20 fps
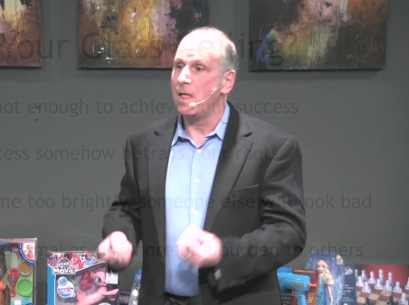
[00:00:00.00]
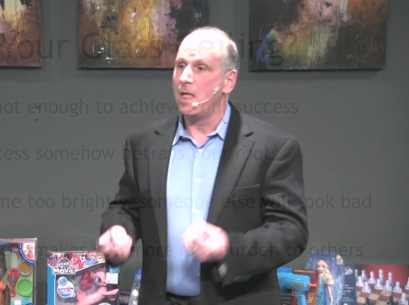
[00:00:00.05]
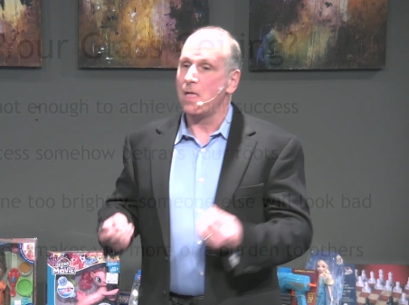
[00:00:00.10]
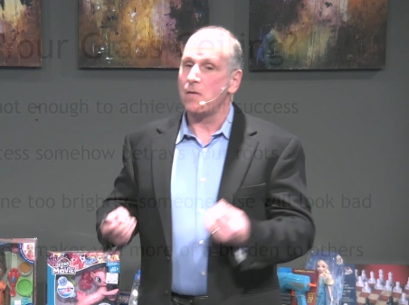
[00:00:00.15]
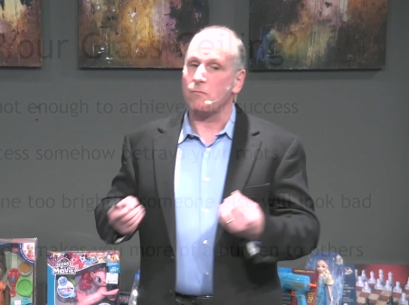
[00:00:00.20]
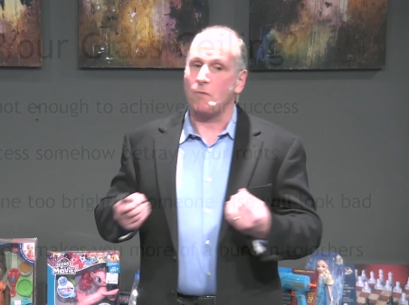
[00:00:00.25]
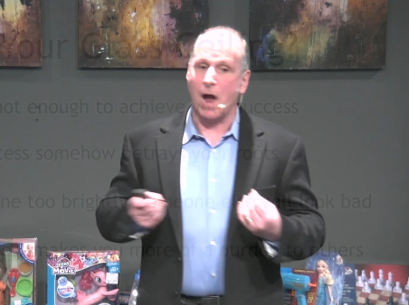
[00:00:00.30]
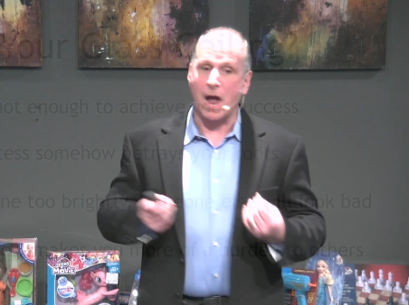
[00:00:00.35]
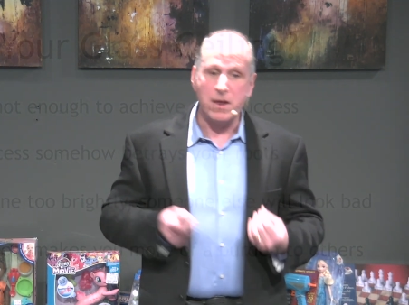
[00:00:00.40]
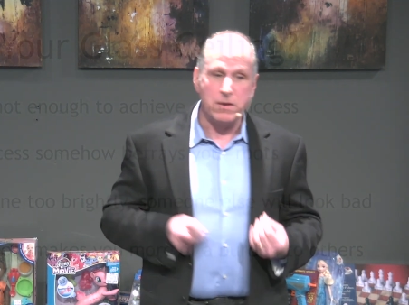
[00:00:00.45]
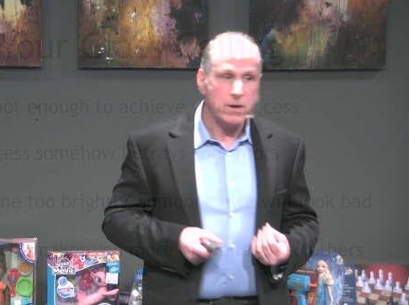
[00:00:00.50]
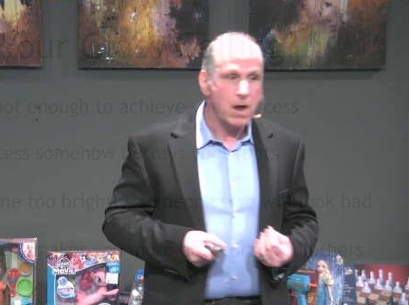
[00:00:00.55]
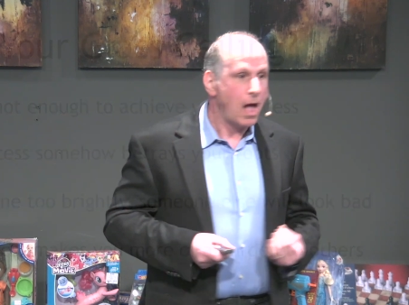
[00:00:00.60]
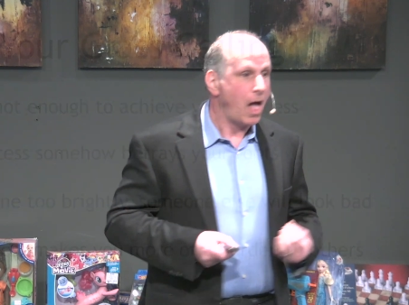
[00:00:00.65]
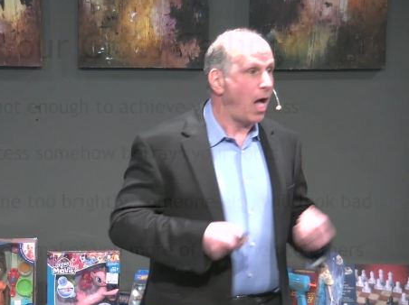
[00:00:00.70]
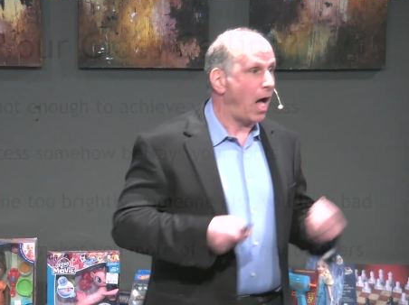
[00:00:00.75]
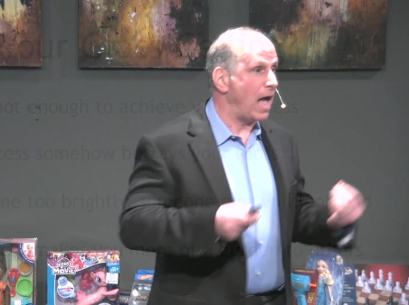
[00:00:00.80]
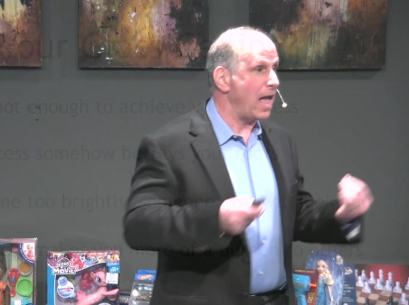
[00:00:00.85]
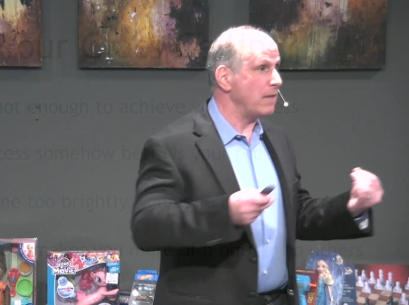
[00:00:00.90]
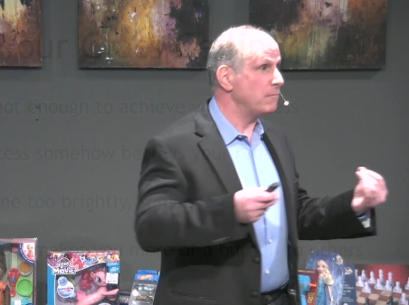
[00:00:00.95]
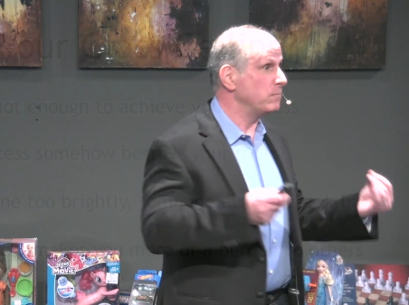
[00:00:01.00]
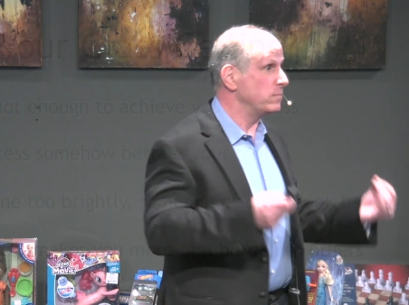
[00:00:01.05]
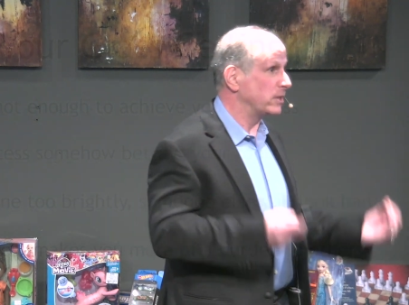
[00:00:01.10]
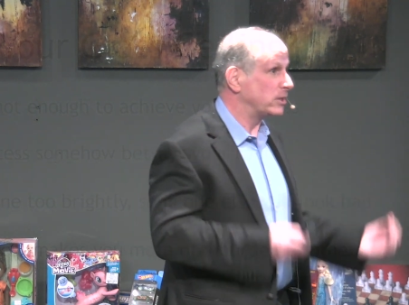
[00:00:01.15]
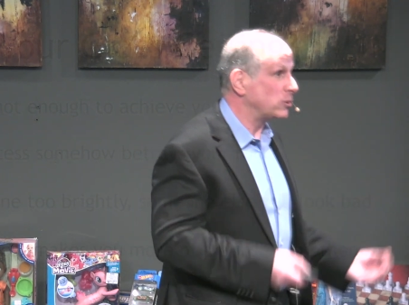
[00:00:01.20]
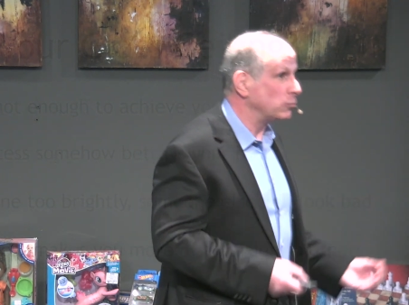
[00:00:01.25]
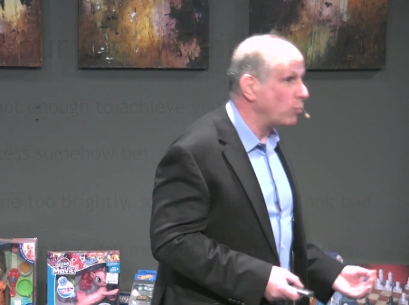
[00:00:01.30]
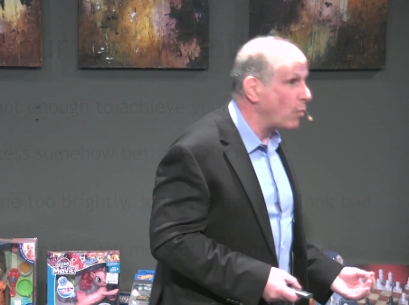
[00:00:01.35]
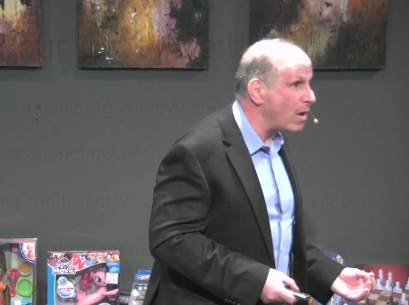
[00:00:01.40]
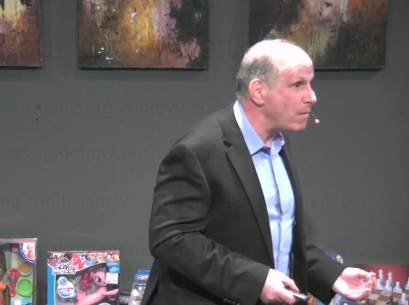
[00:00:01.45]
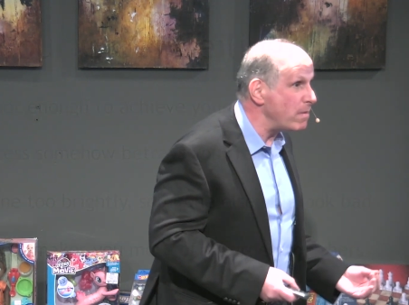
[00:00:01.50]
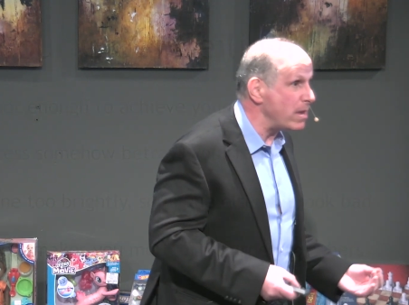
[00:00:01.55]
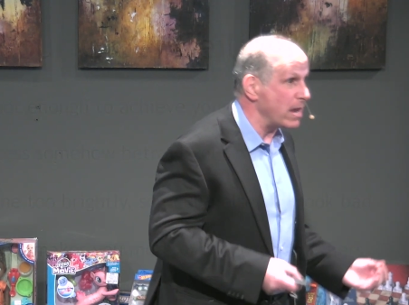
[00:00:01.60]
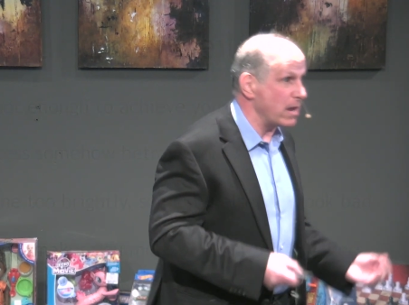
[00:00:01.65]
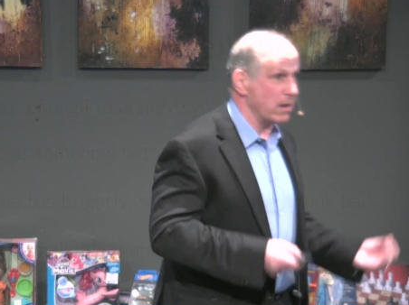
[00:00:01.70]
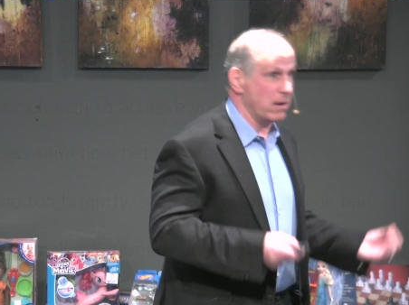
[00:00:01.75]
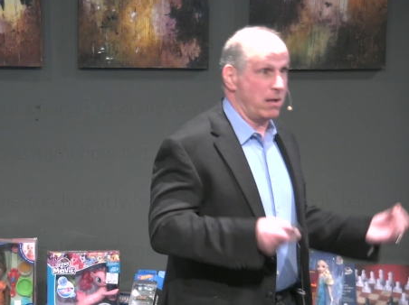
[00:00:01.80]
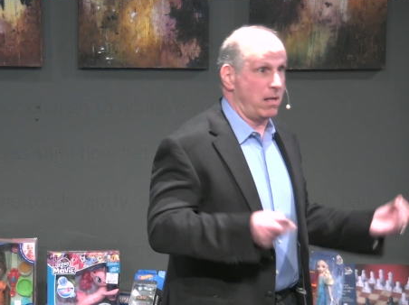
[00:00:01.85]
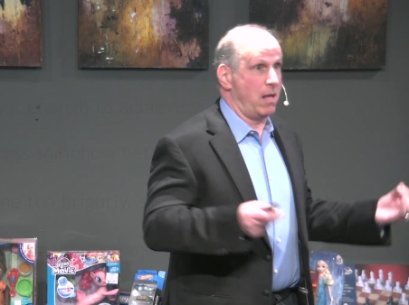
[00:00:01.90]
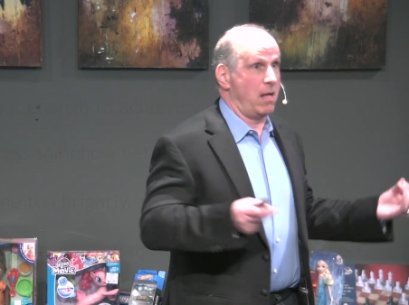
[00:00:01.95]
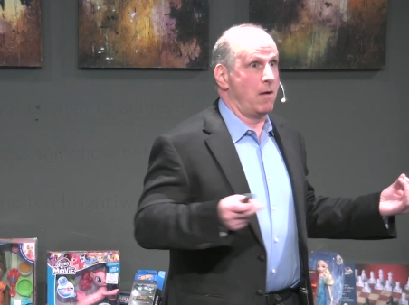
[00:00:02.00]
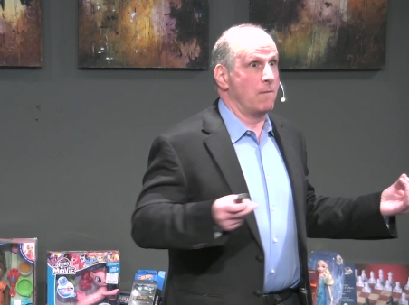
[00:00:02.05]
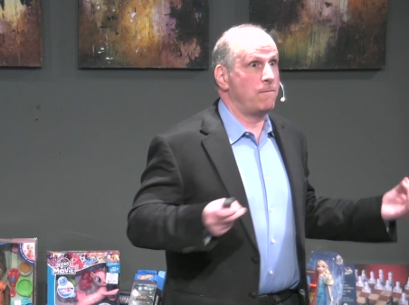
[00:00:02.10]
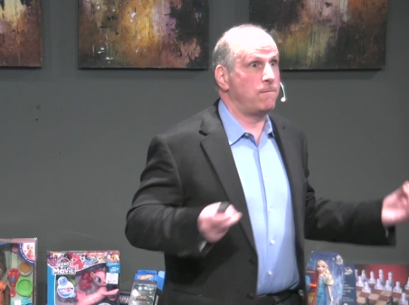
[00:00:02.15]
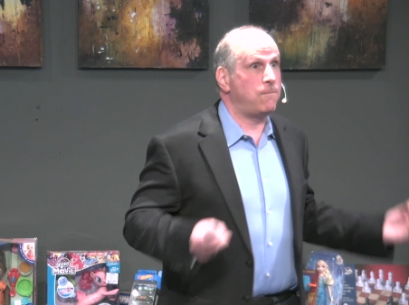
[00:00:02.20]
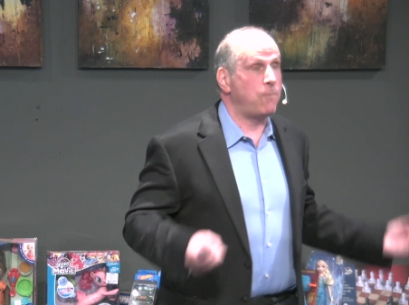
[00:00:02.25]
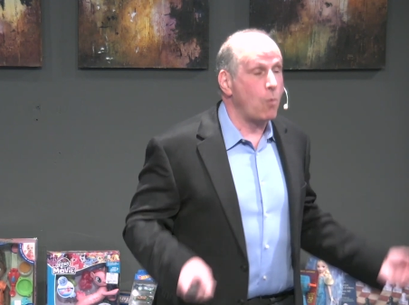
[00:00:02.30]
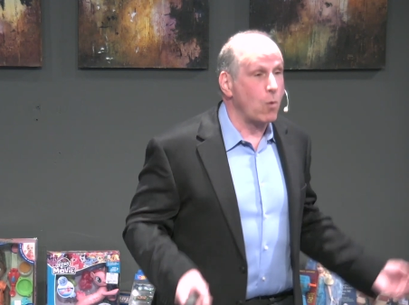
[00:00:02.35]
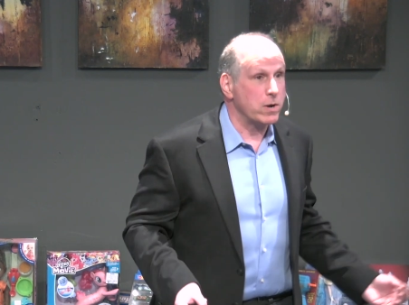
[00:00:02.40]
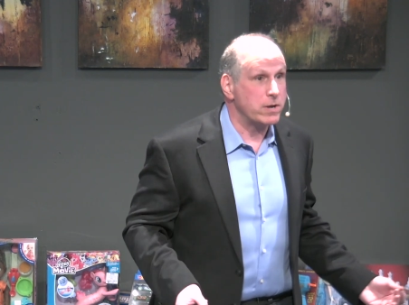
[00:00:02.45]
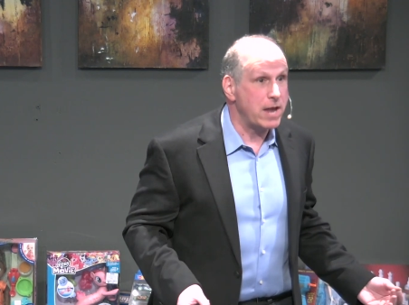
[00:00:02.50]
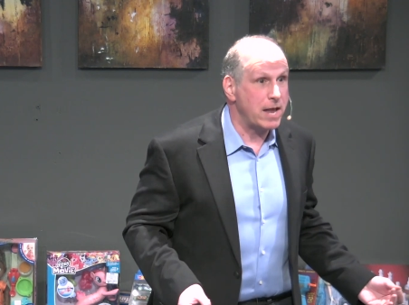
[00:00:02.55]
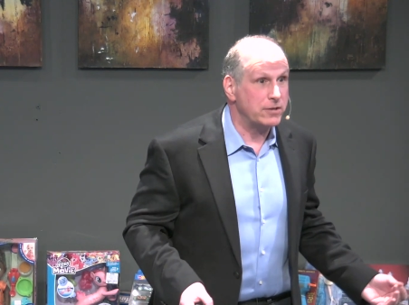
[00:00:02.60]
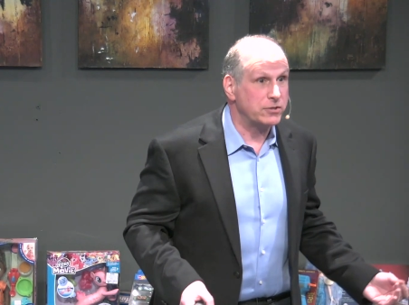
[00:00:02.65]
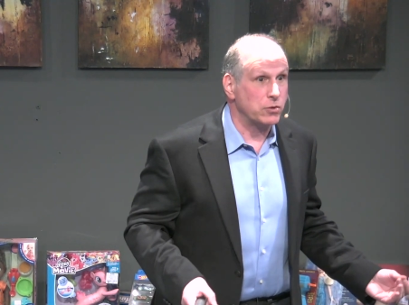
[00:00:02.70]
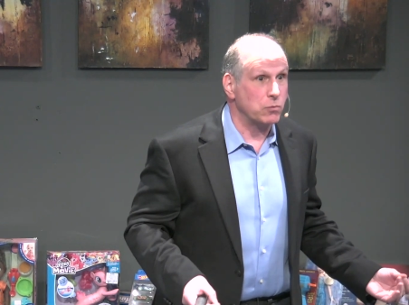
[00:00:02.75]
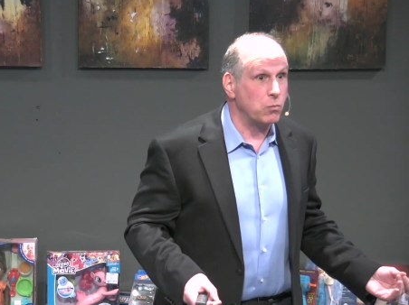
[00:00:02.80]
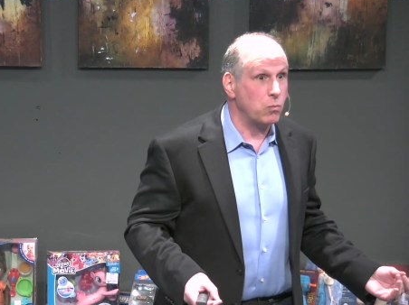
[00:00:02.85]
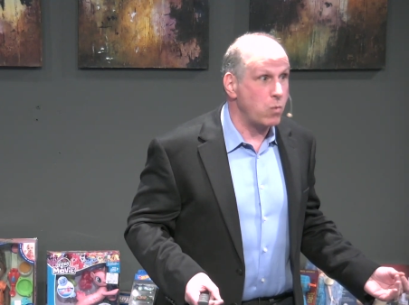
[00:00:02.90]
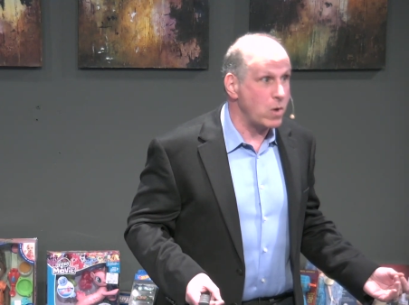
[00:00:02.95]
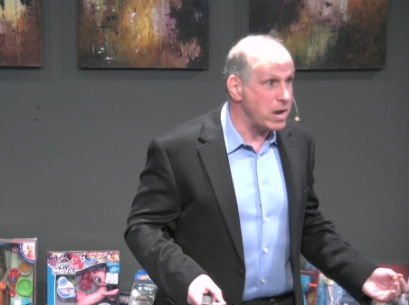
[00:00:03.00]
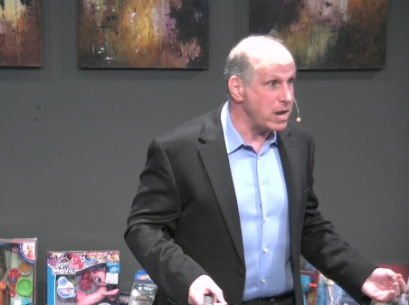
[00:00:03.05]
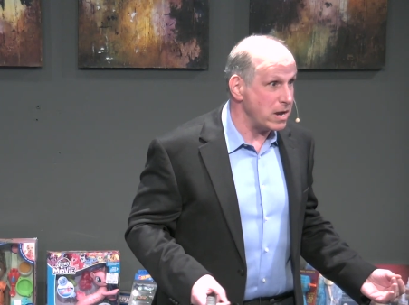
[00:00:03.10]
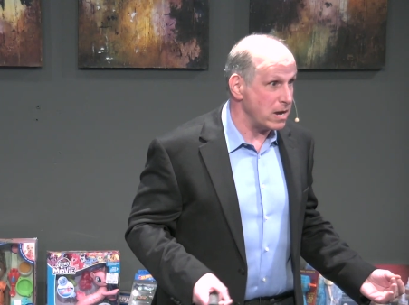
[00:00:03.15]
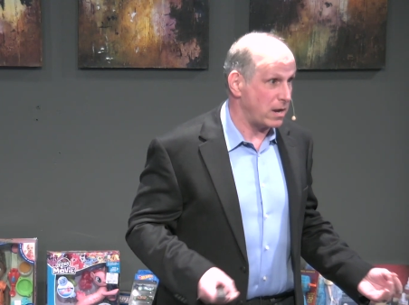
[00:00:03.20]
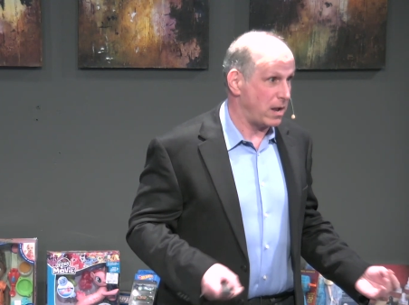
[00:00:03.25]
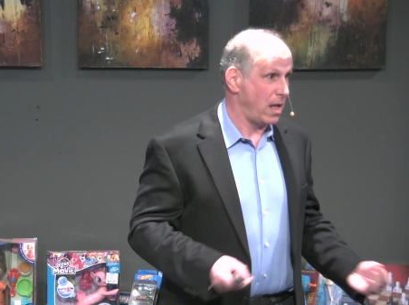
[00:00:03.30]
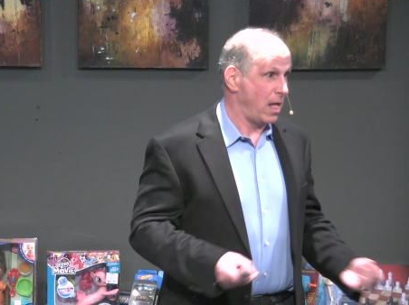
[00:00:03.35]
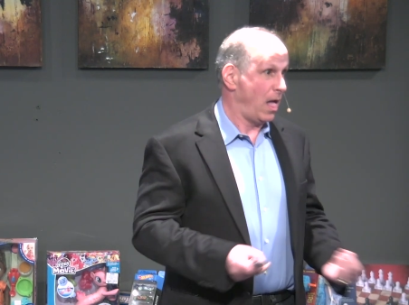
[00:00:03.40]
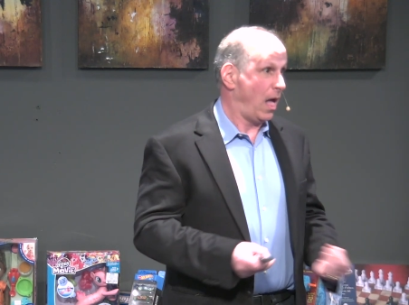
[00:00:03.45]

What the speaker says: Right? I'm swimming 4 days a week.